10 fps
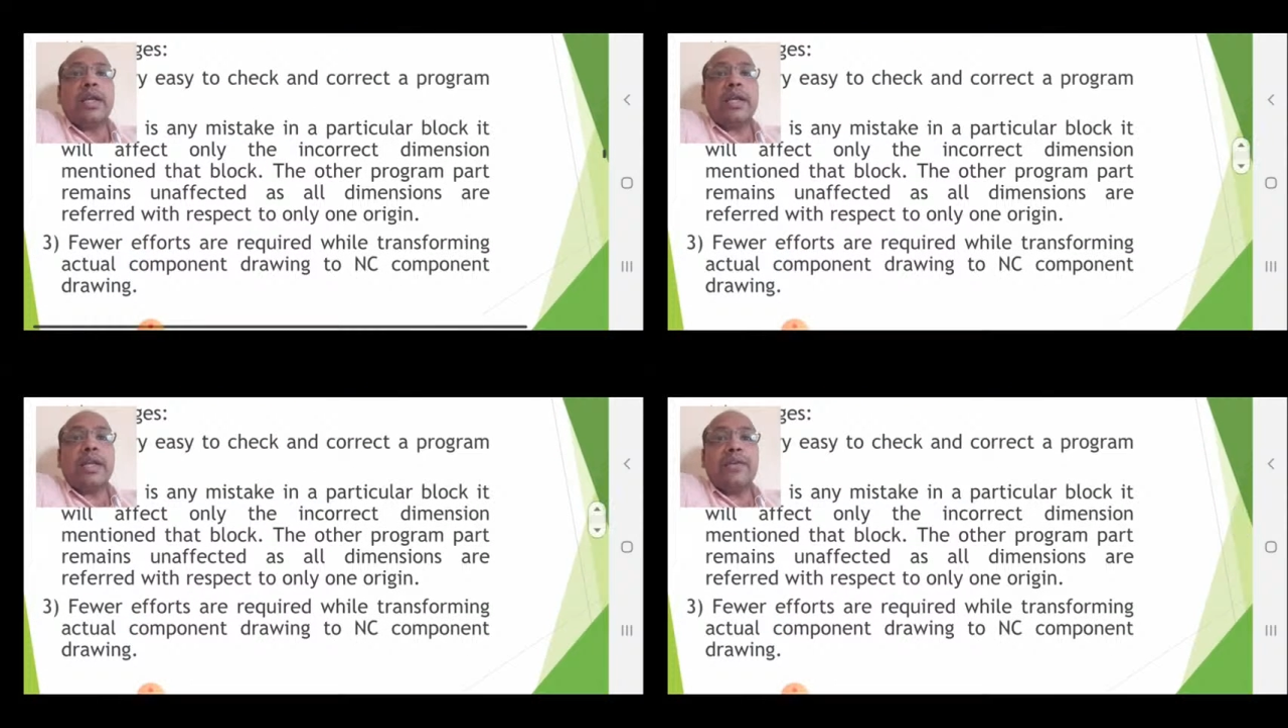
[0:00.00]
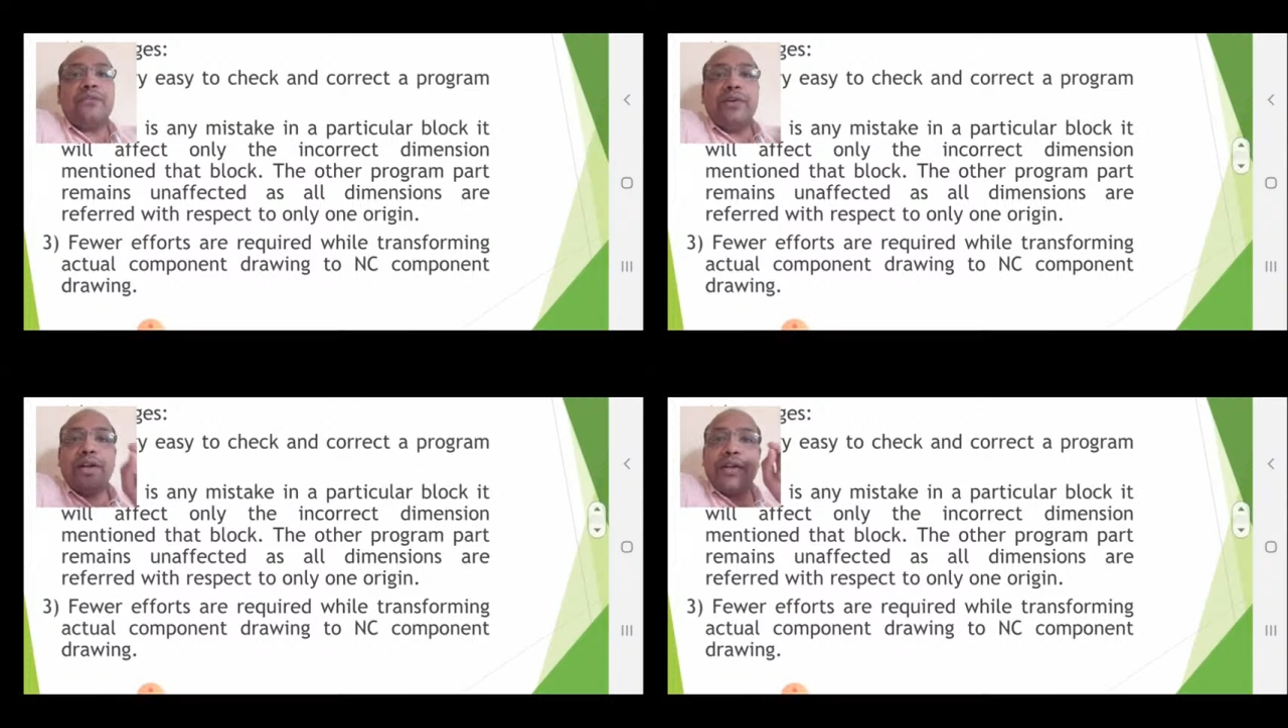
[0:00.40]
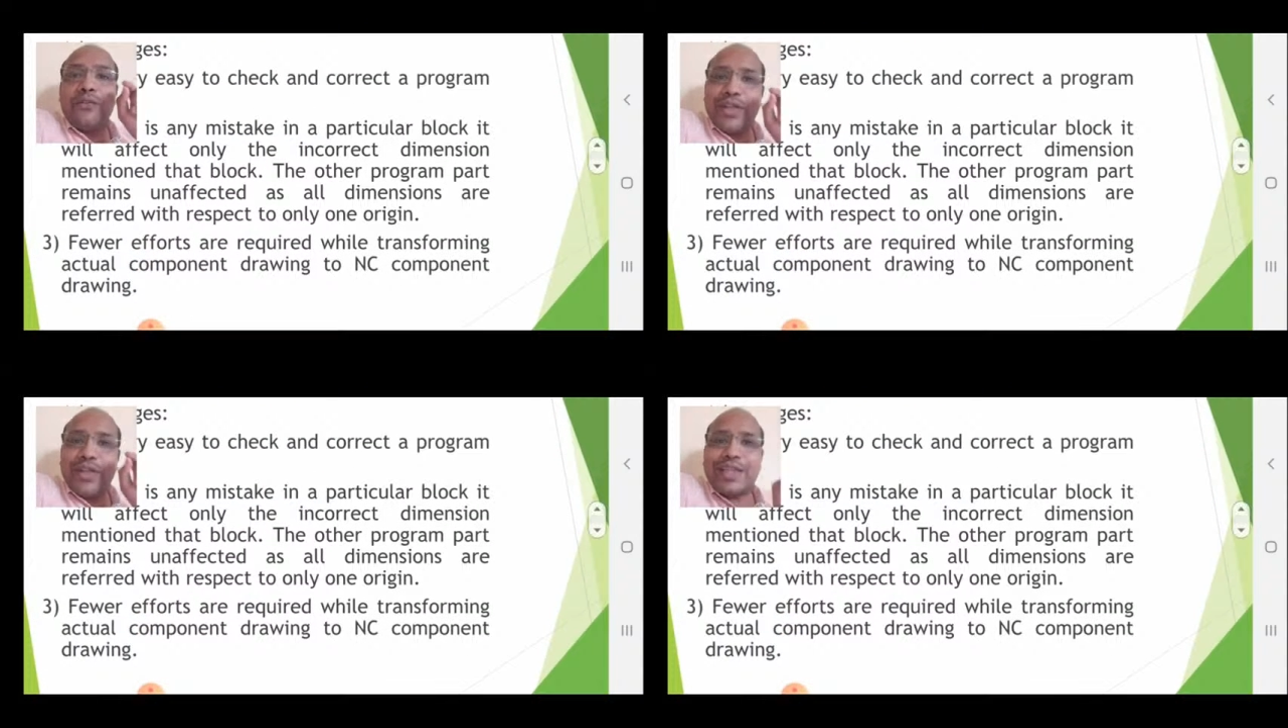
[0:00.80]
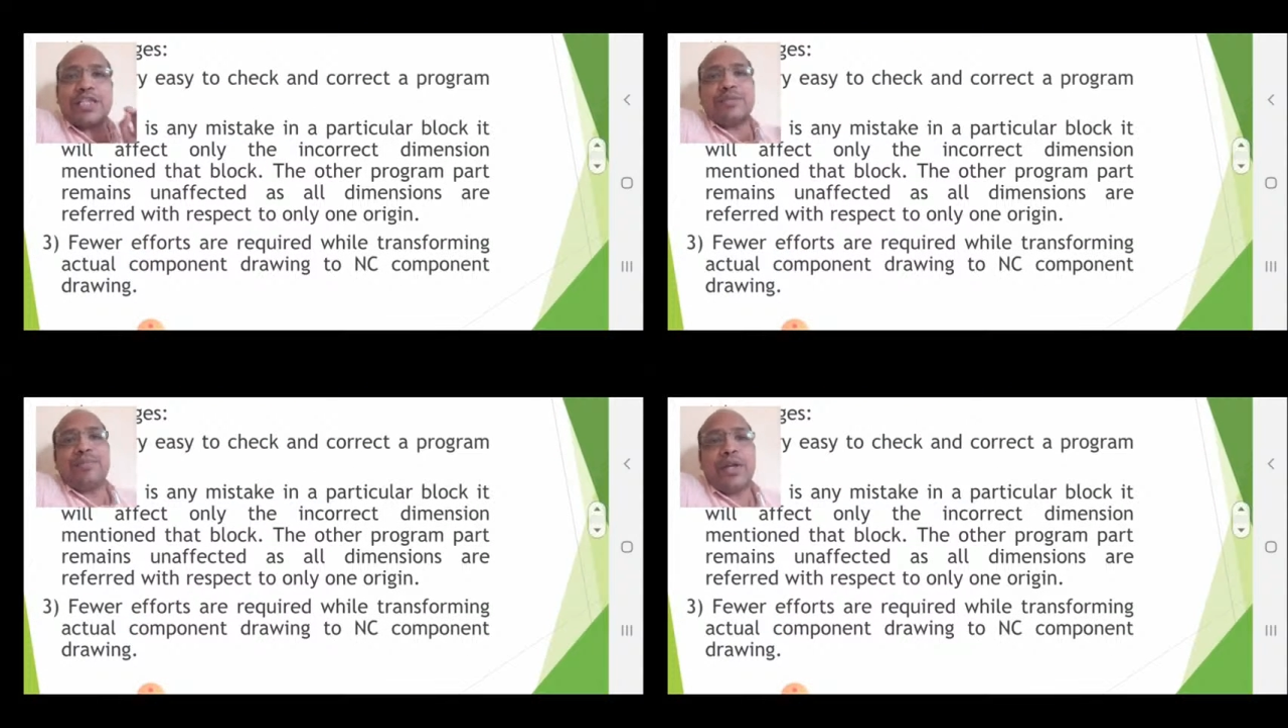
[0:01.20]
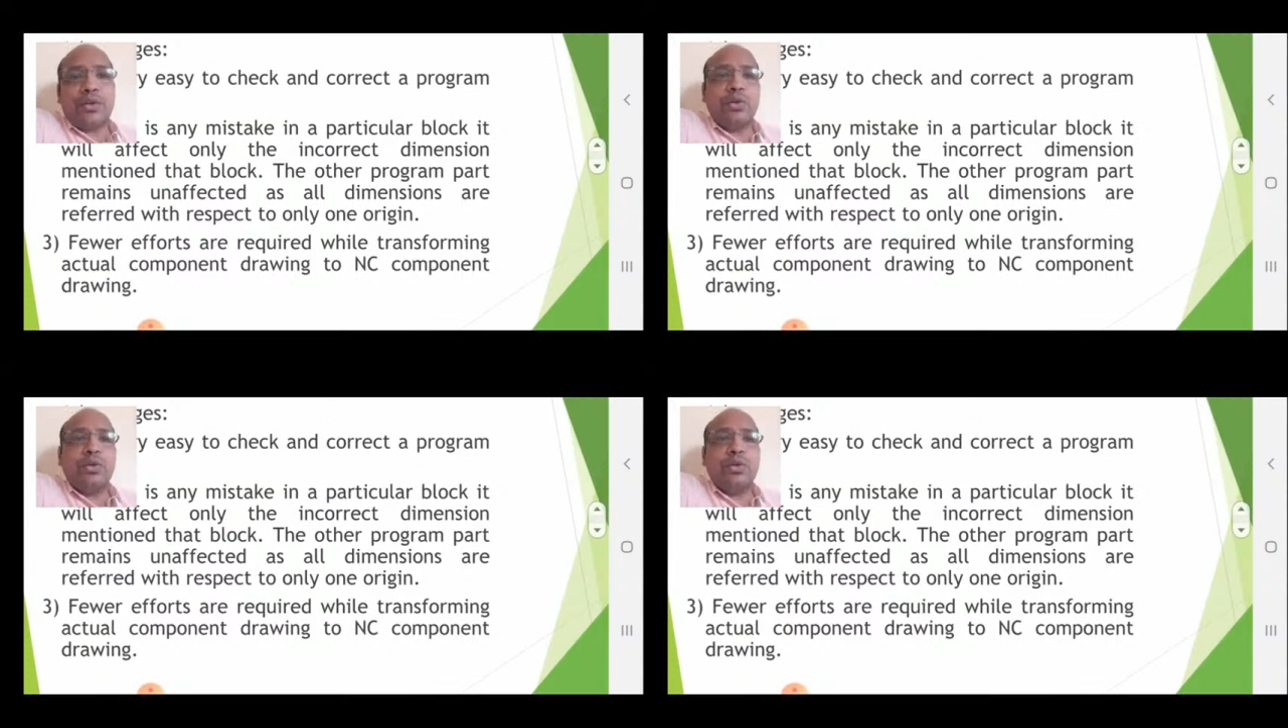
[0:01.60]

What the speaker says: referred with respect